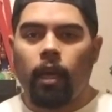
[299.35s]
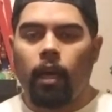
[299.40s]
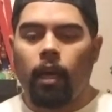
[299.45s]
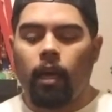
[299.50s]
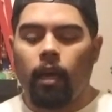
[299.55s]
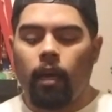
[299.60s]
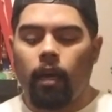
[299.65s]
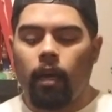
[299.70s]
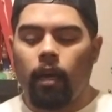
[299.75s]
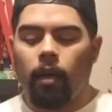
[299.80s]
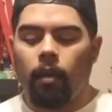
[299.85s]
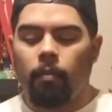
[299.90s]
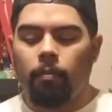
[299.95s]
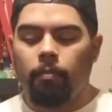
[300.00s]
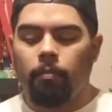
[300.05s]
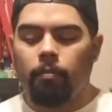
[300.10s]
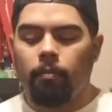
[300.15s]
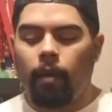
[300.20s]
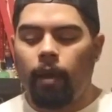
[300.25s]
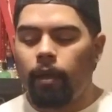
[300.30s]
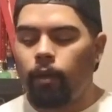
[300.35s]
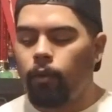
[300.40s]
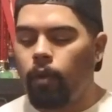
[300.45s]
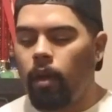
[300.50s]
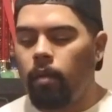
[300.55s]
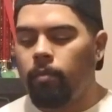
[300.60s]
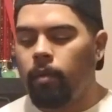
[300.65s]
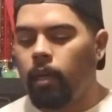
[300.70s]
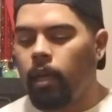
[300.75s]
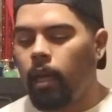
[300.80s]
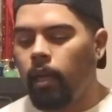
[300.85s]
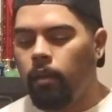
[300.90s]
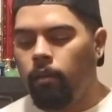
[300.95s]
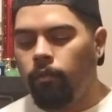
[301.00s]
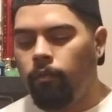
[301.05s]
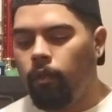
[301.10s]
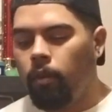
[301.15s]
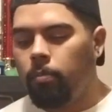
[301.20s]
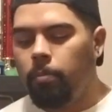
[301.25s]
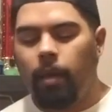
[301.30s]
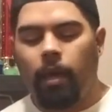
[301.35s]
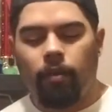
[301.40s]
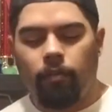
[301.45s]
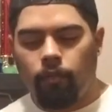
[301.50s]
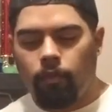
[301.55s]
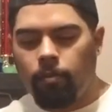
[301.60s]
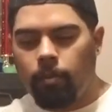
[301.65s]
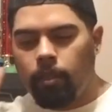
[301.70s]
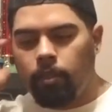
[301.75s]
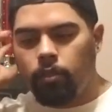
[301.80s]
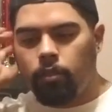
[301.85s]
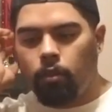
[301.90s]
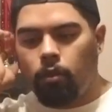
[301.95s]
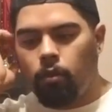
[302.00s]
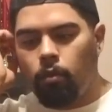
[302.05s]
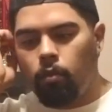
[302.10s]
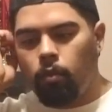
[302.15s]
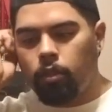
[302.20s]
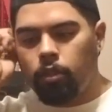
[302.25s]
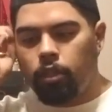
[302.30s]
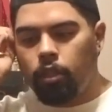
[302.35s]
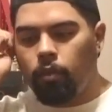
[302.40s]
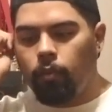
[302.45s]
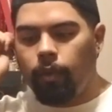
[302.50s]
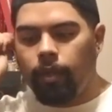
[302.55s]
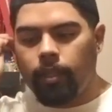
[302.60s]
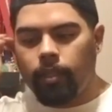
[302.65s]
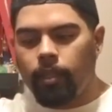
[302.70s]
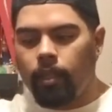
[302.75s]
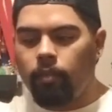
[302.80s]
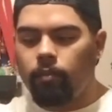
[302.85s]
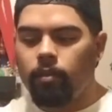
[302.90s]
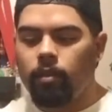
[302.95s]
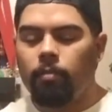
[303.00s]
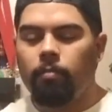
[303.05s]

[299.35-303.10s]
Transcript: My grandma kind of felt bad for me, so when she went down to